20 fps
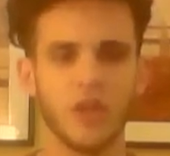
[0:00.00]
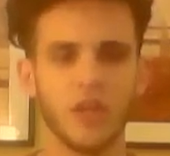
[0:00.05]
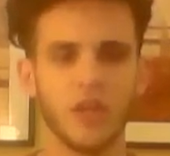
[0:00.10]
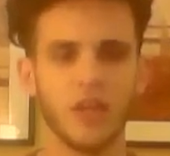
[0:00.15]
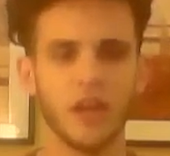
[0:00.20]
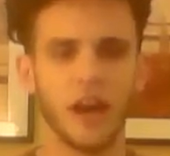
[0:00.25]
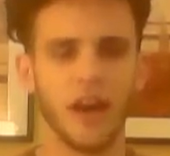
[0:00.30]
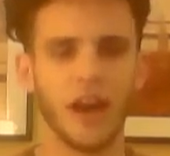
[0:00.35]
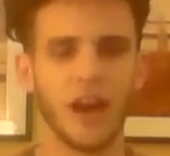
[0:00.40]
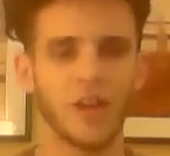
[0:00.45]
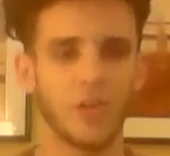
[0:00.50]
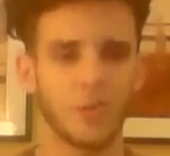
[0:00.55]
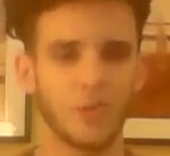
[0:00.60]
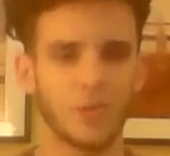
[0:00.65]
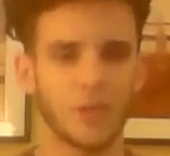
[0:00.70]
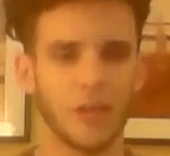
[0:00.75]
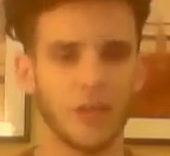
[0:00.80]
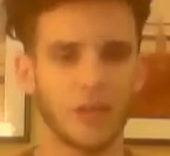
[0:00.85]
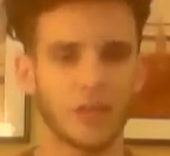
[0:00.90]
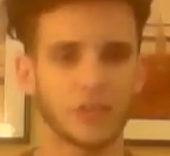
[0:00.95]
in either
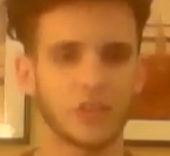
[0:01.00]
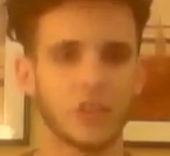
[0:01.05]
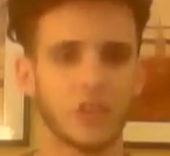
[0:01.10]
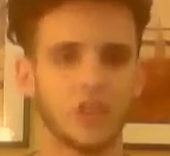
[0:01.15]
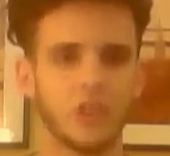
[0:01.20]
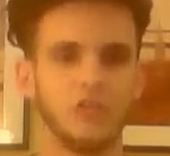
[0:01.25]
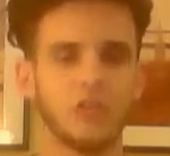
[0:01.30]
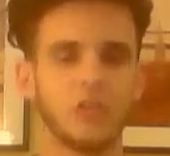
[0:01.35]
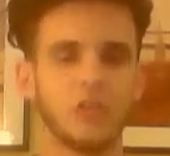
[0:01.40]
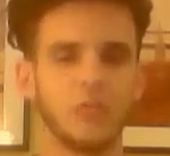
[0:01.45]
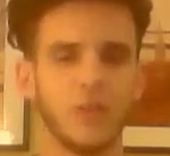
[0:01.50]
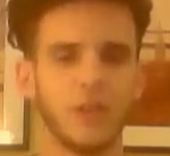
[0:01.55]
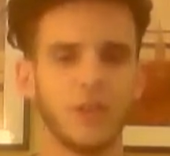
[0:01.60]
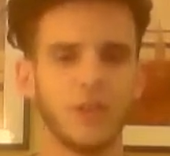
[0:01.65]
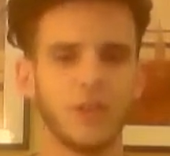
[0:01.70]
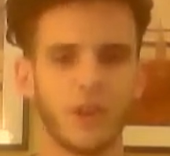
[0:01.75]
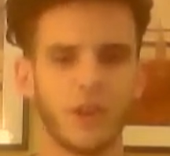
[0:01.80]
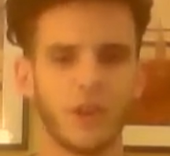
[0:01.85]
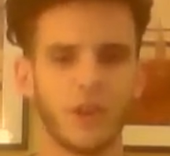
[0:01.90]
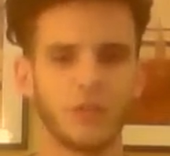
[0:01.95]
case, you can
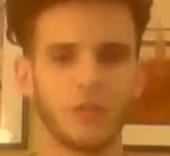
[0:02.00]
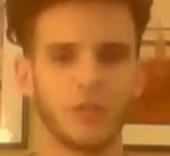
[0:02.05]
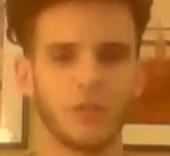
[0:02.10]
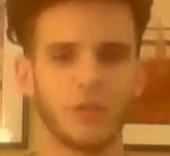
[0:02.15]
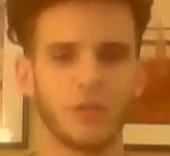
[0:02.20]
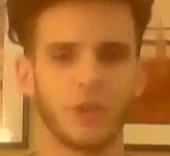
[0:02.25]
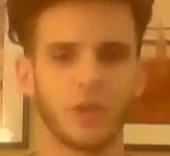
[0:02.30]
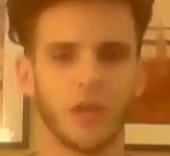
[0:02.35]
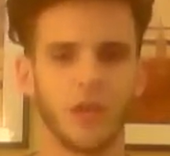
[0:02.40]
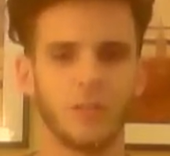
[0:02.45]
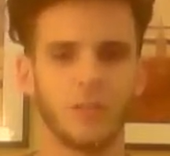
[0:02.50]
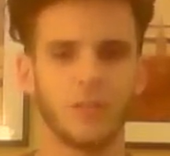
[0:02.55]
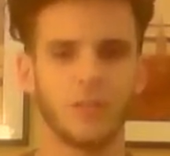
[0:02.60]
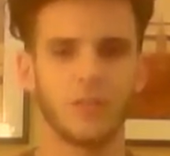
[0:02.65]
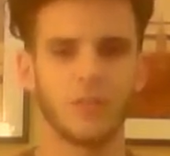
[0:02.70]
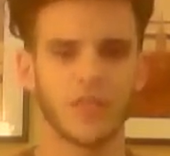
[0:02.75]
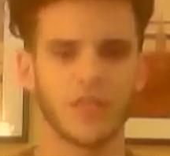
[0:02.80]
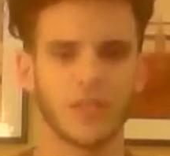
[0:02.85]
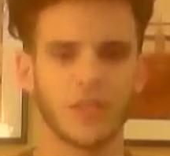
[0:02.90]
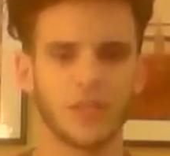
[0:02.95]
make the argument for
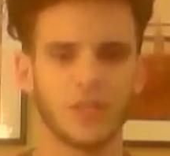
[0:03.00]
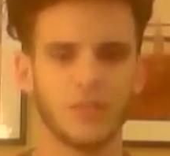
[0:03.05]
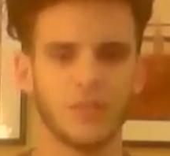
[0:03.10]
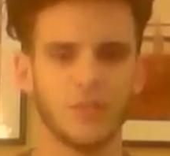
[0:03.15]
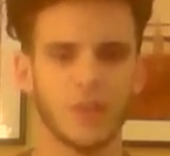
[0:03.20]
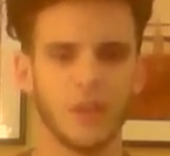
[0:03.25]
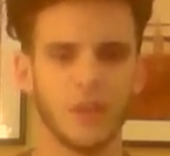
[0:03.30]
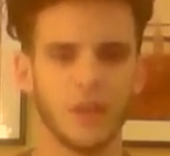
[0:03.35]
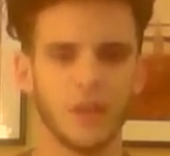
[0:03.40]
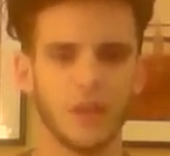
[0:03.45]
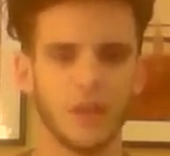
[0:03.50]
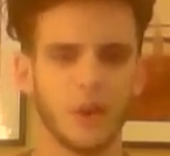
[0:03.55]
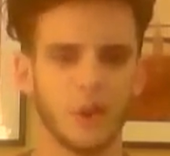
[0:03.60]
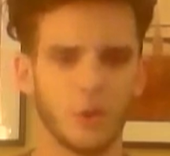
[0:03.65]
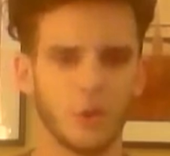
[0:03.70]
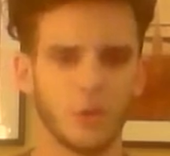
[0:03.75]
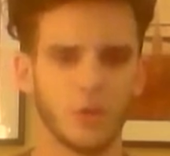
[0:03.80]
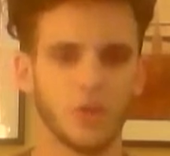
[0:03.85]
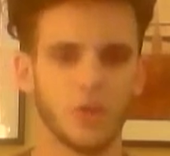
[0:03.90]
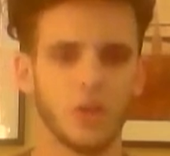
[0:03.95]
compensation being
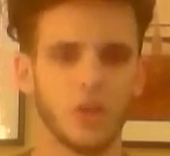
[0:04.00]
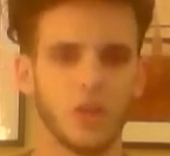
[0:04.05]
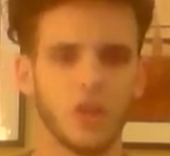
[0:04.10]
owed.